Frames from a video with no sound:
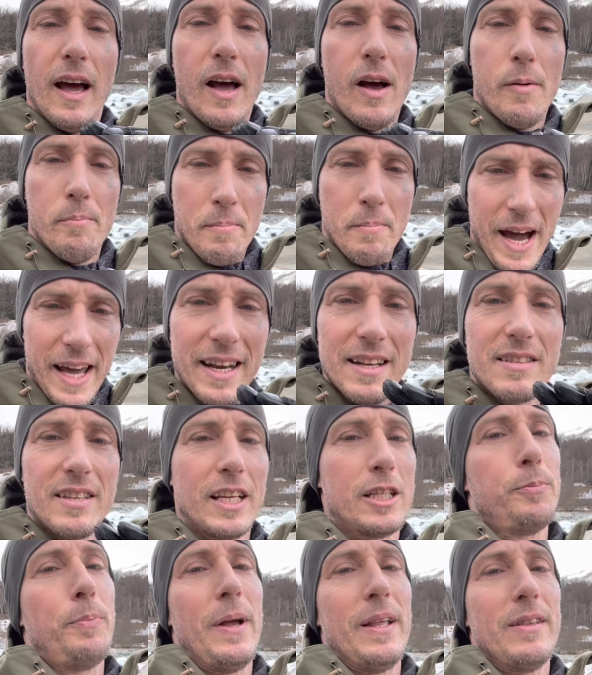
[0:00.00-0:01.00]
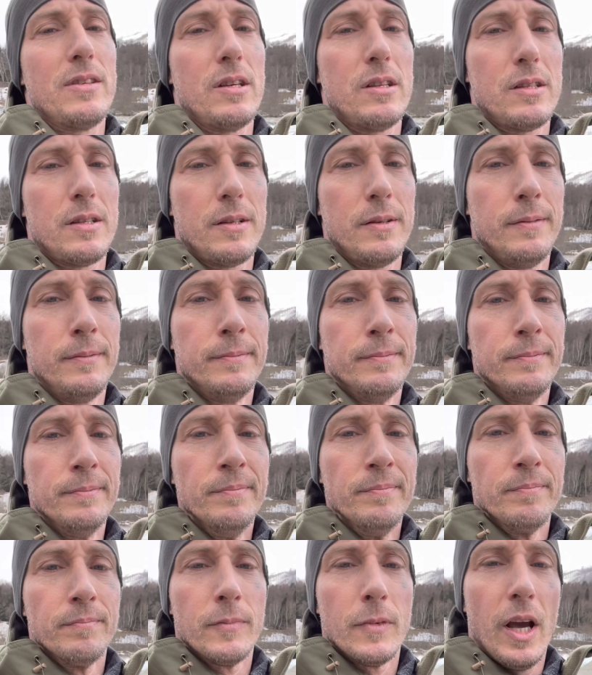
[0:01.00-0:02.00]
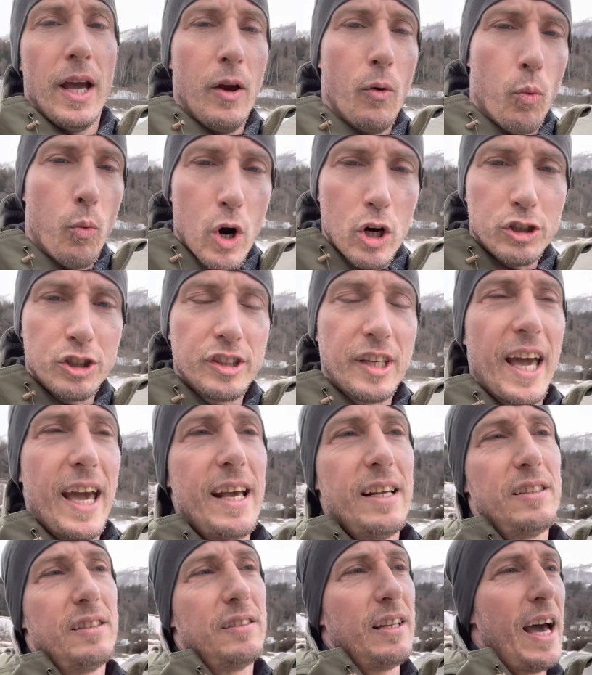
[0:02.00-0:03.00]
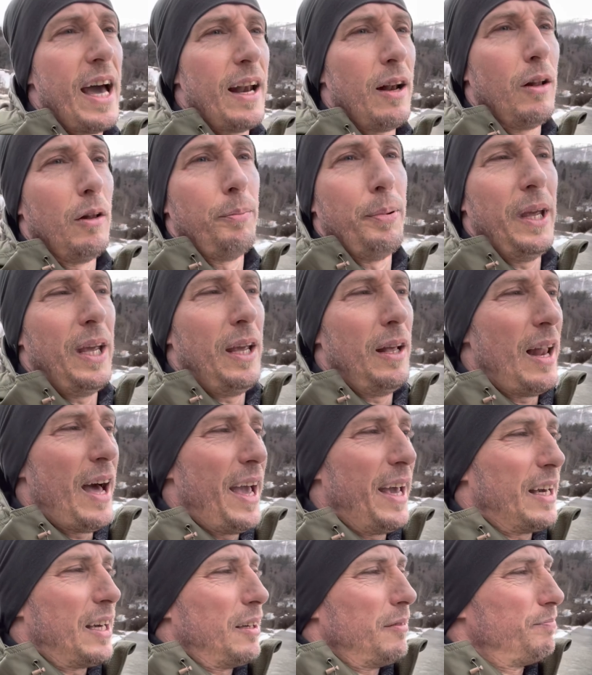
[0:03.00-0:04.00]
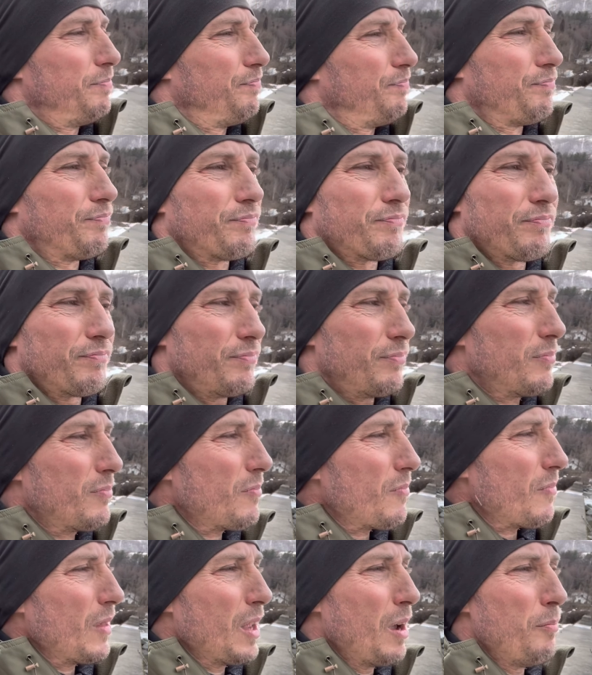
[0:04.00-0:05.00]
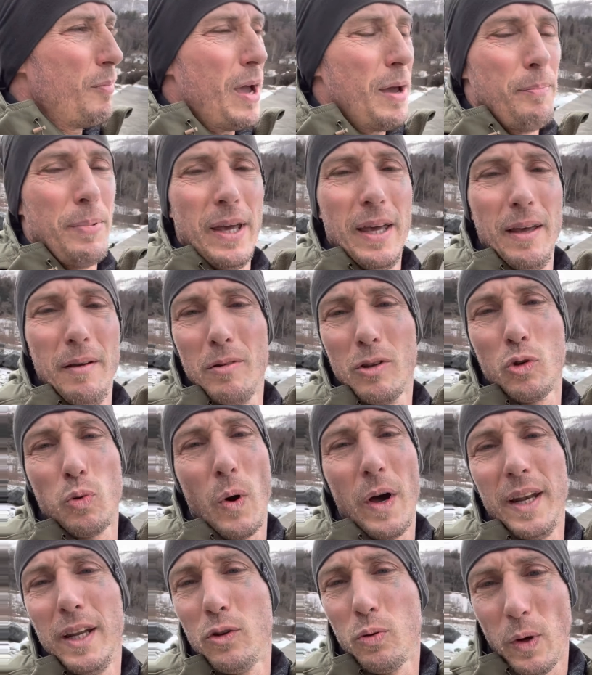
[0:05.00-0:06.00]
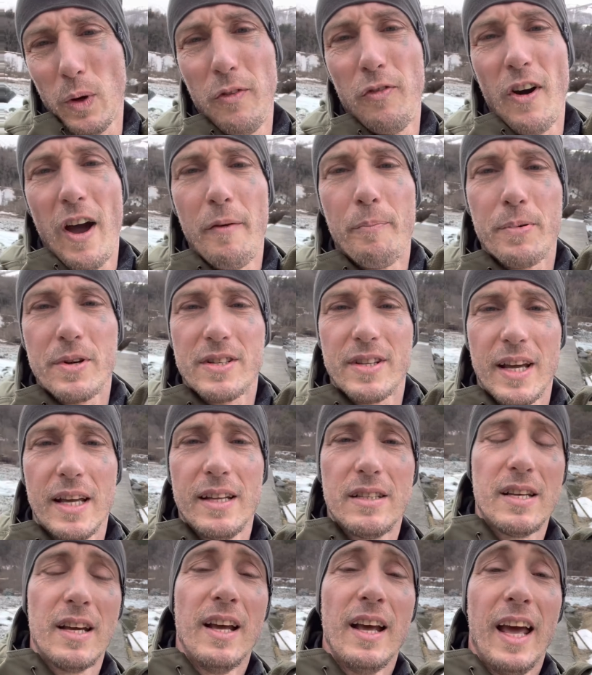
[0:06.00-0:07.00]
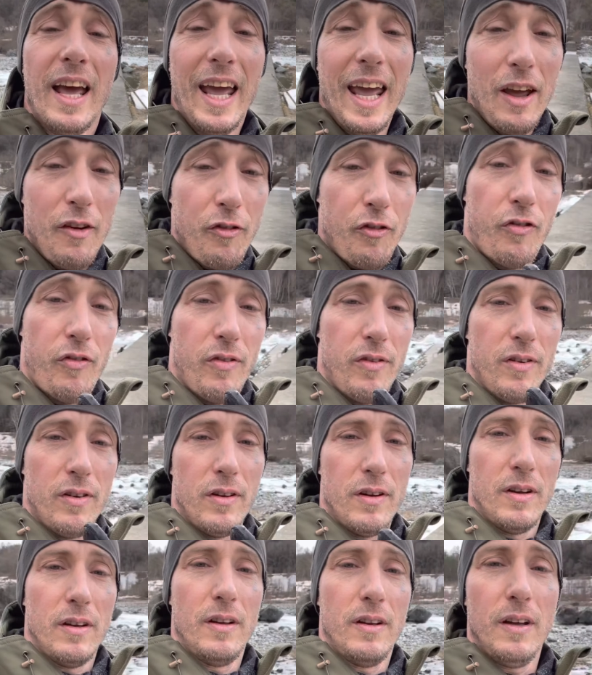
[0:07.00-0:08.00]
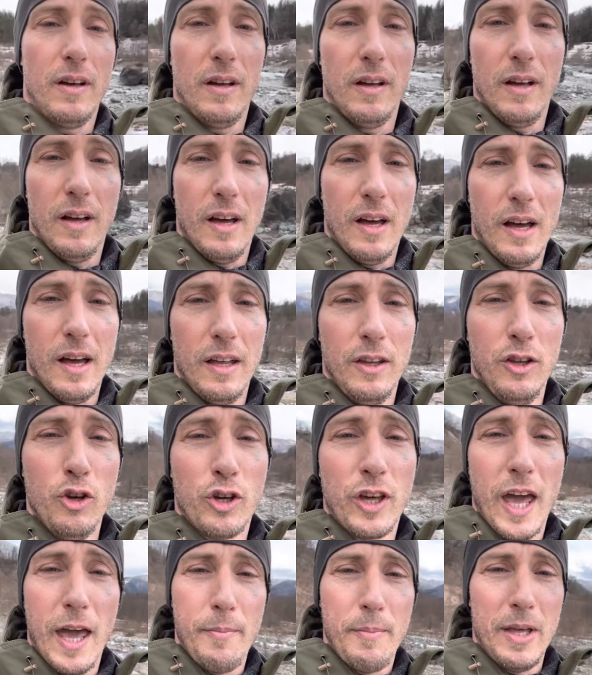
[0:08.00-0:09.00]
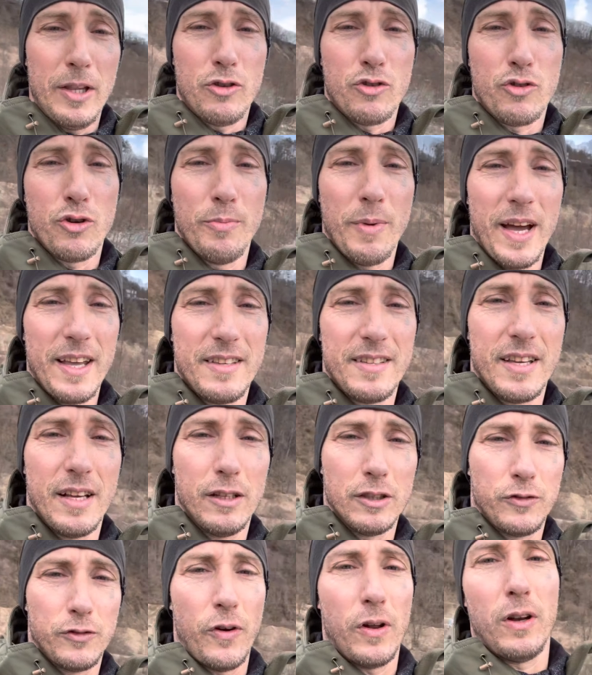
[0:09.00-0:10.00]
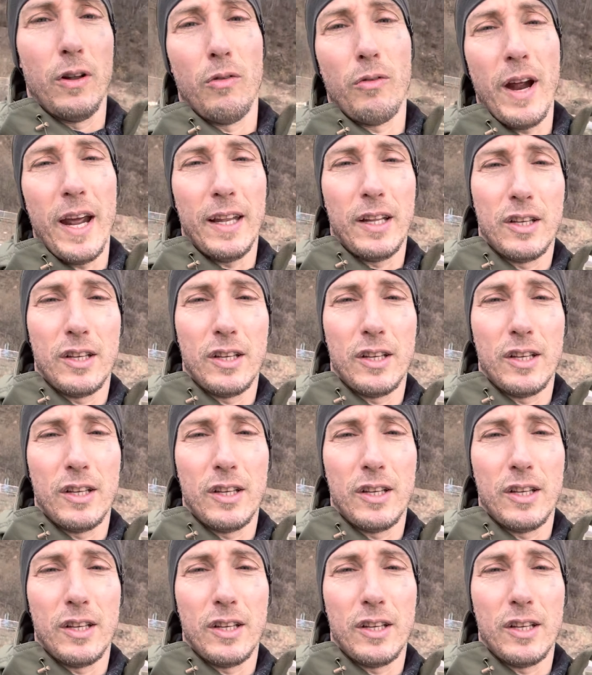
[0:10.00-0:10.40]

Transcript: Minus expenses. In worst case, that'll be like maybe 20-25% if you came in through my sales funnel, right?